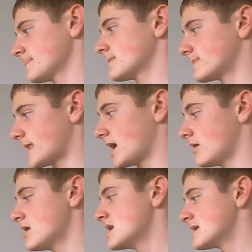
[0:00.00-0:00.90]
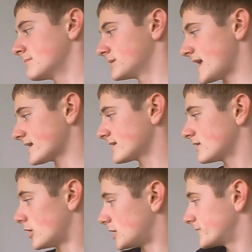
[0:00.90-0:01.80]
Now black
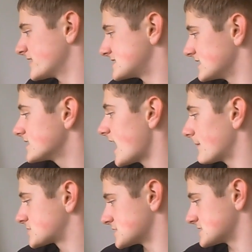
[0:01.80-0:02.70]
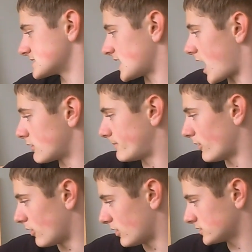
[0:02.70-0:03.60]
obviously captures our
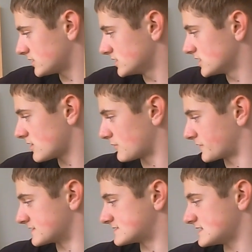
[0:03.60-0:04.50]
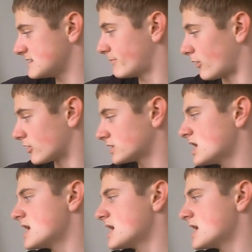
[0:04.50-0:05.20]
pawn here with this e-pawn,